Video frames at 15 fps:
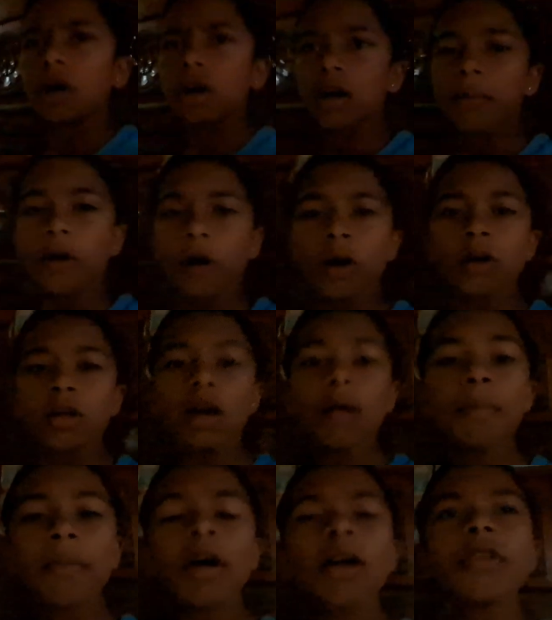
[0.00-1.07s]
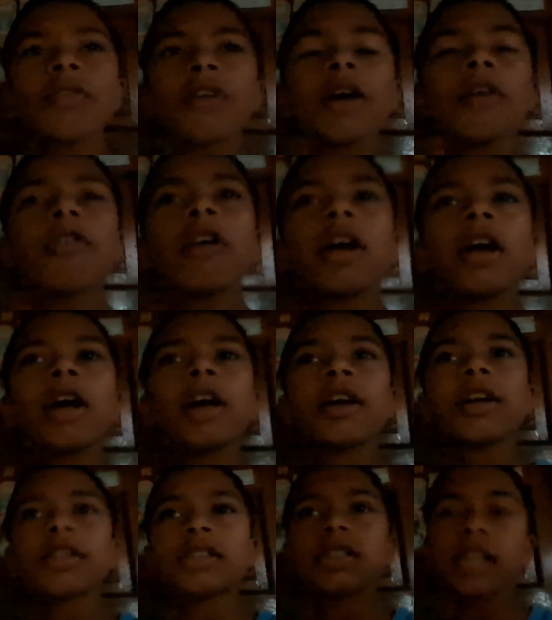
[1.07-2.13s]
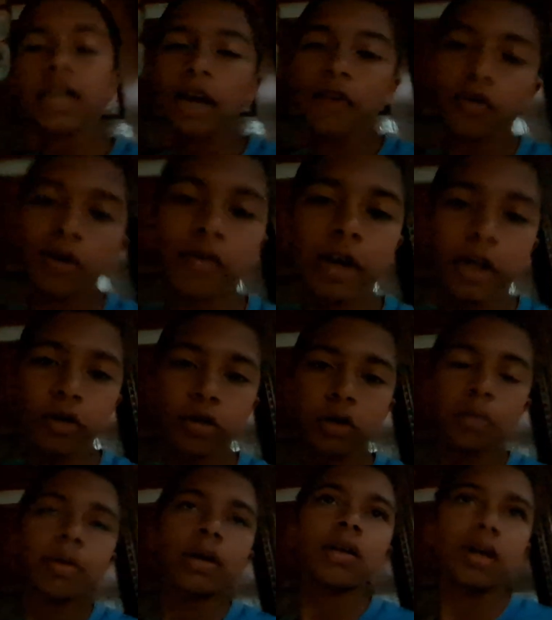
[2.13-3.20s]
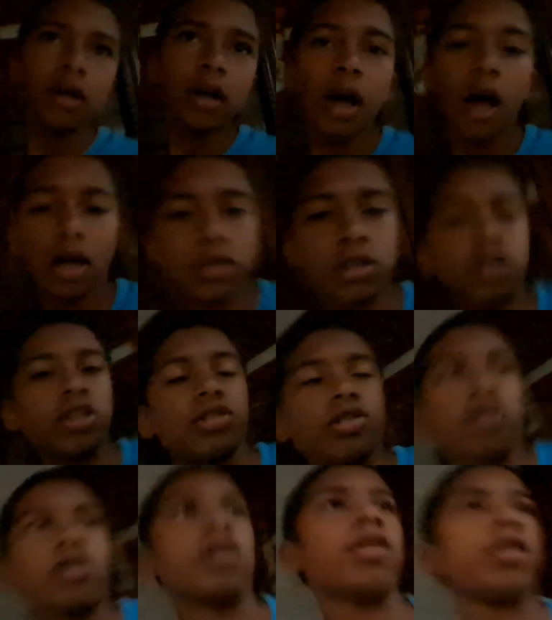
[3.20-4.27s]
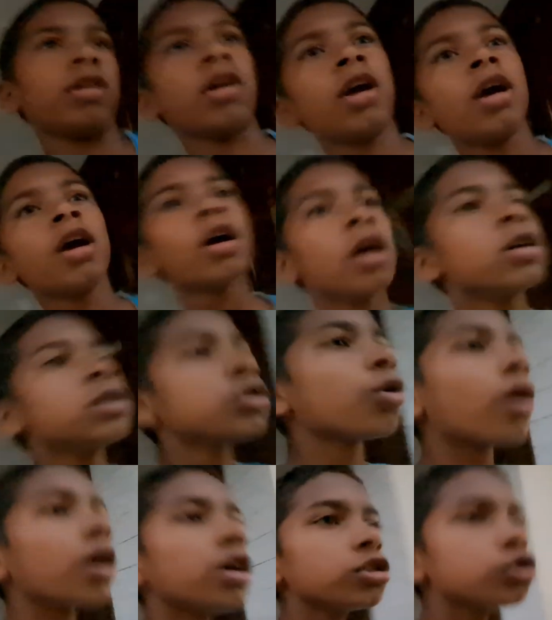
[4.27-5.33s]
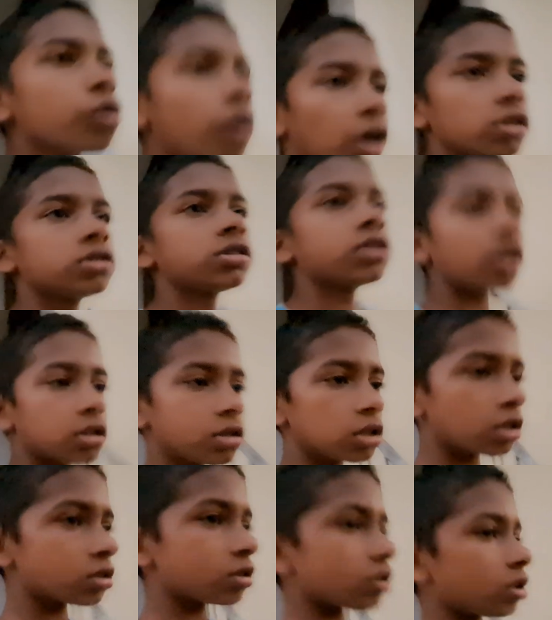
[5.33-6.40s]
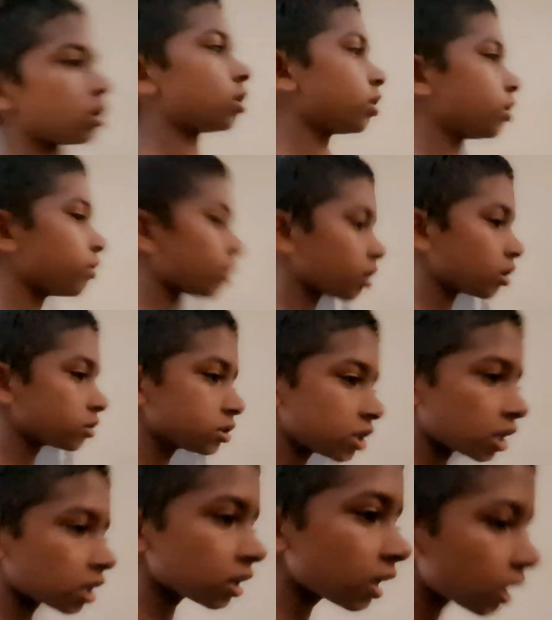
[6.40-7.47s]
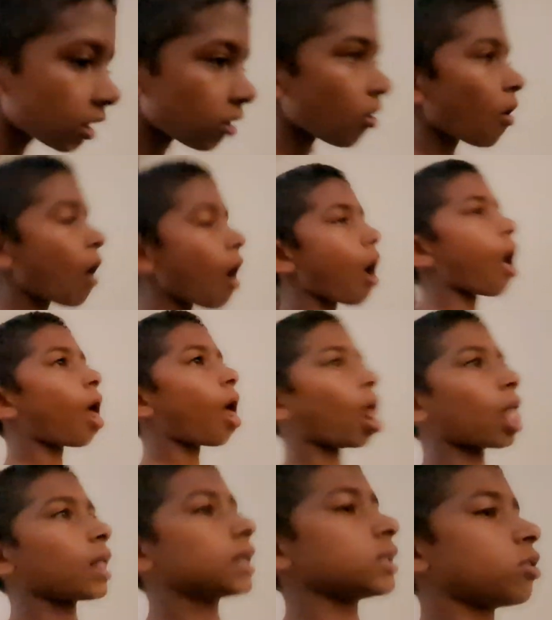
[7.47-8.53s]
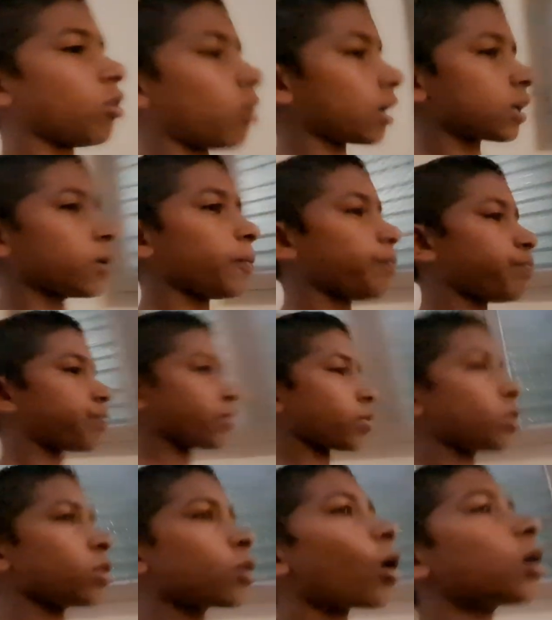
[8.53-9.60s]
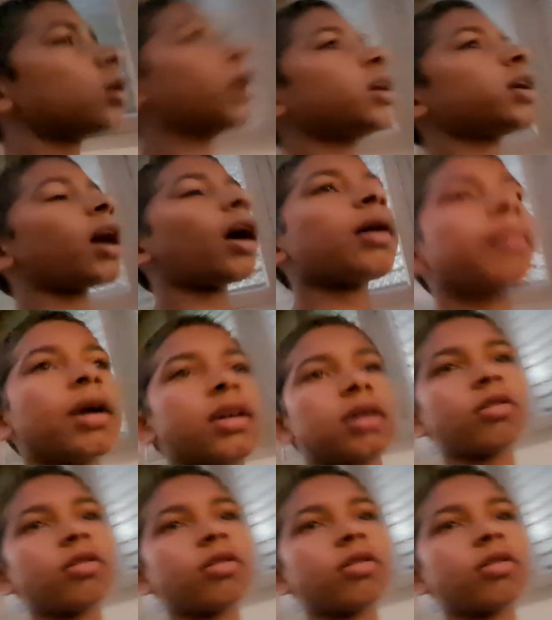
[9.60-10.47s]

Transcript: talk about my second favorite YouTuber, Ashish Chanchlani. So I used to watch Ashish Chanchlani when I was young, like not that young, but